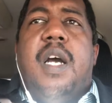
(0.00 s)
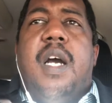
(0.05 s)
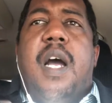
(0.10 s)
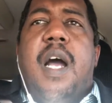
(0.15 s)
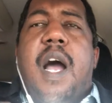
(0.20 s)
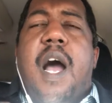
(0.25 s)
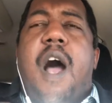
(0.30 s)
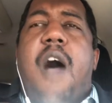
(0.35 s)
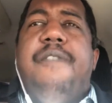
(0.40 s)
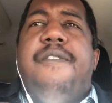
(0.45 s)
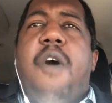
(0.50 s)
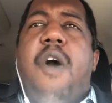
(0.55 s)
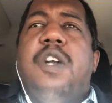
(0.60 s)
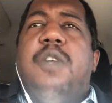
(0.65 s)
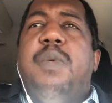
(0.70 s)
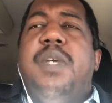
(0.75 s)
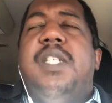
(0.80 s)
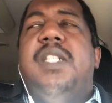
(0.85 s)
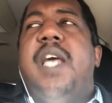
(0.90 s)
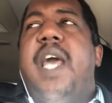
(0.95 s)
how far do
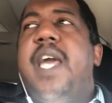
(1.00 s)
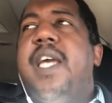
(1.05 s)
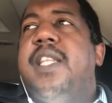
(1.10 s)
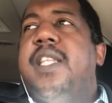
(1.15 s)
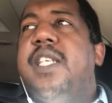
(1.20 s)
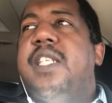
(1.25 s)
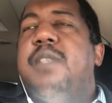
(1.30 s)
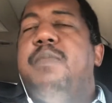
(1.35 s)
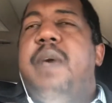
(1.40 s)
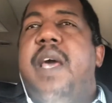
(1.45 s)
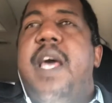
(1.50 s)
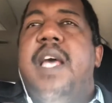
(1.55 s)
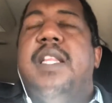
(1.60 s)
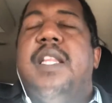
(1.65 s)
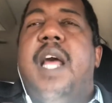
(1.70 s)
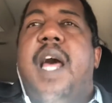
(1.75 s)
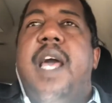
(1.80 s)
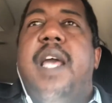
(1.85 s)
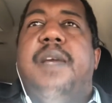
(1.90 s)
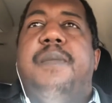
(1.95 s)
we take this, man?
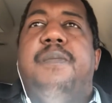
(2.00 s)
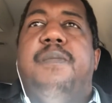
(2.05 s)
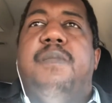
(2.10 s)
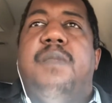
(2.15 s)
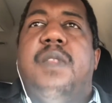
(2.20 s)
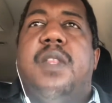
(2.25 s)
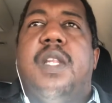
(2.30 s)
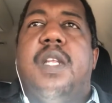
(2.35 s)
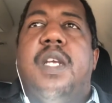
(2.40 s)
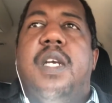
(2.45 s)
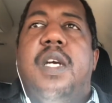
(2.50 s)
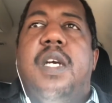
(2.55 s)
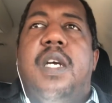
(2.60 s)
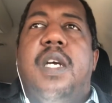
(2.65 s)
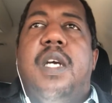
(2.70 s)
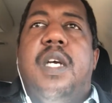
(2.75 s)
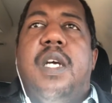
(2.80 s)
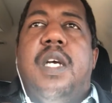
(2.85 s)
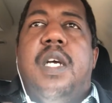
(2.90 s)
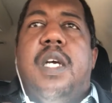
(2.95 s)
Like,
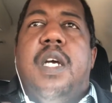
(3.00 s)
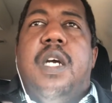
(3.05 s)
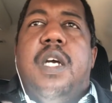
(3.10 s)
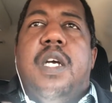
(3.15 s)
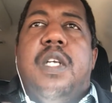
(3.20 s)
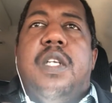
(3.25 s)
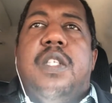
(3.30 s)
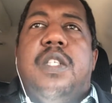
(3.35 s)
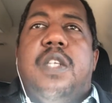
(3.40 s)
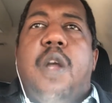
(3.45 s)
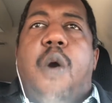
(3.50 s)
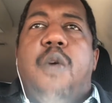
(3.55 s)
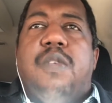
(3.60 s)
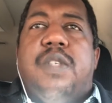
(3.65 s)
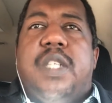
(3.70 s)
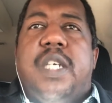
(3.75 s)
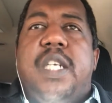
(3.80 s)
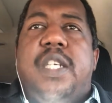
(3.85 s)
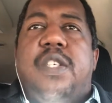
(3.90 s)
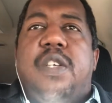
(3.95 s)
don't
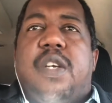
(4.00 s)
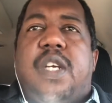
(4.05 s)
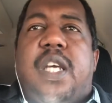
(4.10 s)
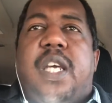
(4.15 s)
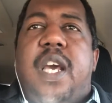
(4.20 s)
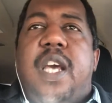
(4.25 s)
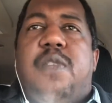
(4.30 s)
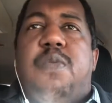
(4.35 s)
teach your kids